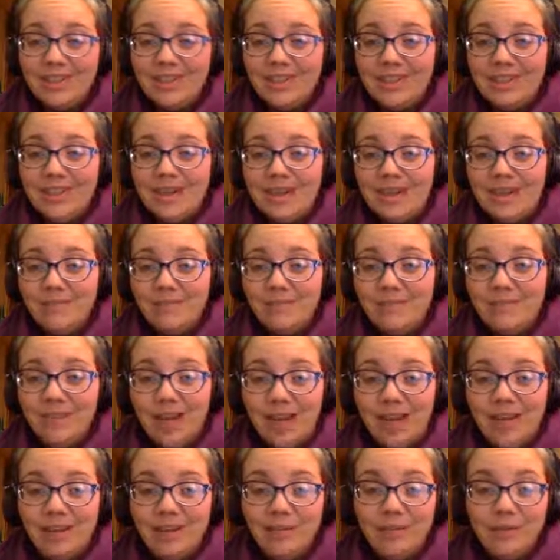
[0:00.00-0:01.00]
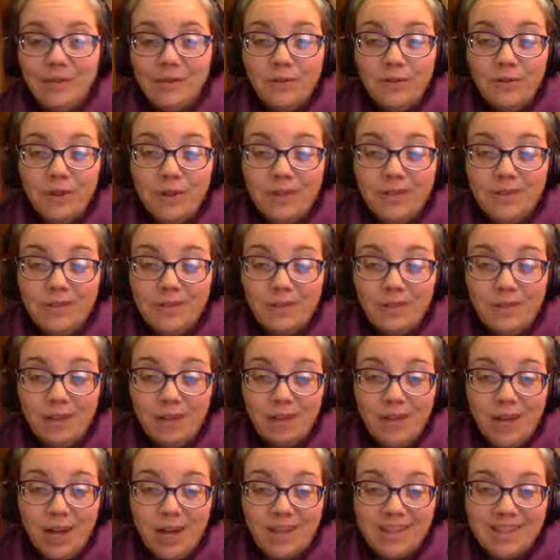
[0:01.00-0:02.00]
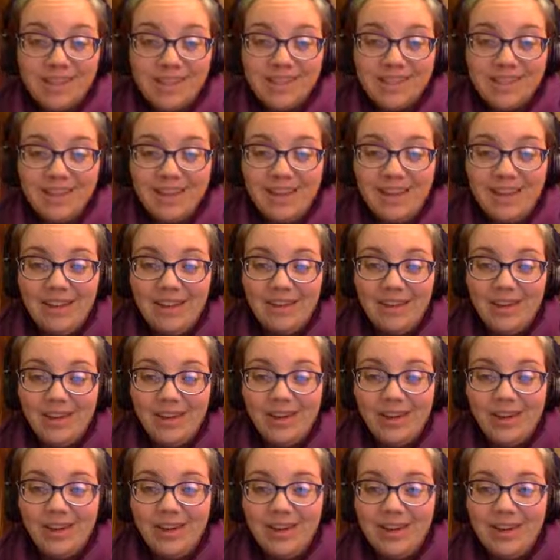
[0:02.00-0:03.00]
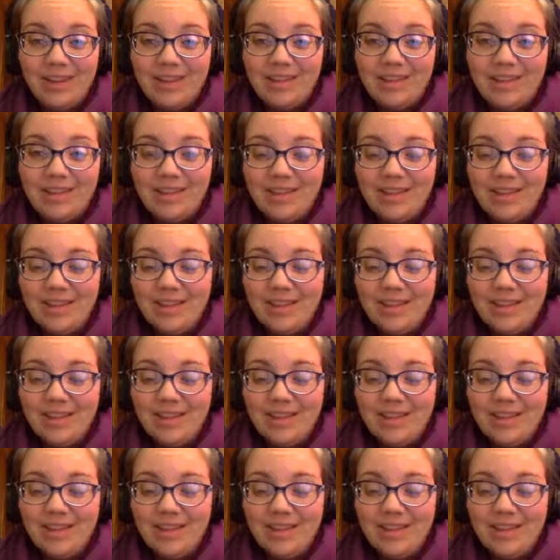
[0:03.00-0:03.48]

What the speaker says: I have a friend and we practice together, and